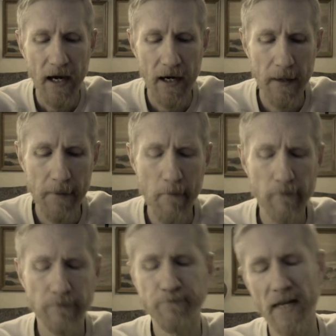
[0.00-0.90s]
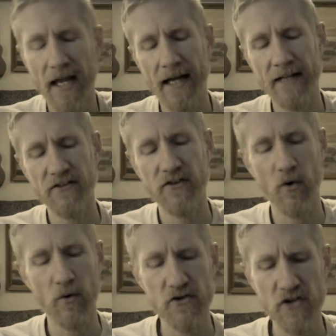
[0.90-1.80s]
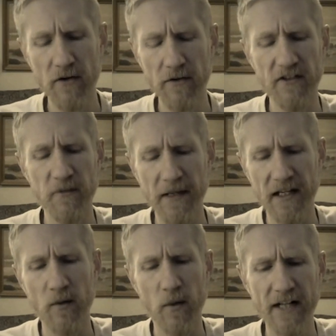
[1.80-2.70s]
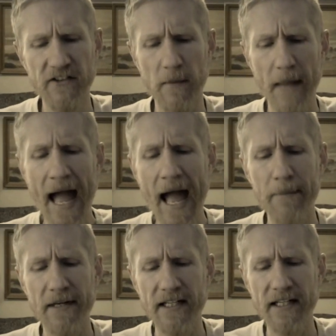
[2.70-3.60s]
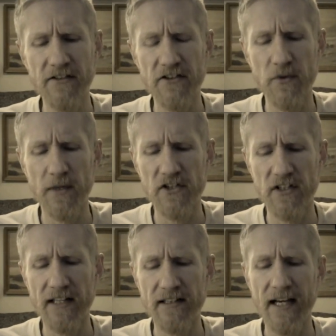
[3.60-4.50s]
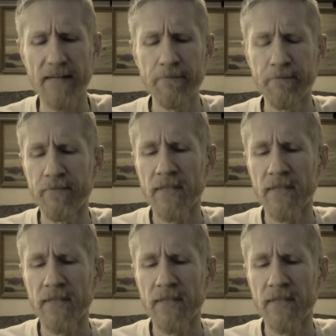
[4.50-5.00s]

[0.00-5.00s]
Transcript: And so generally speaking, what ends up happening in a situation like that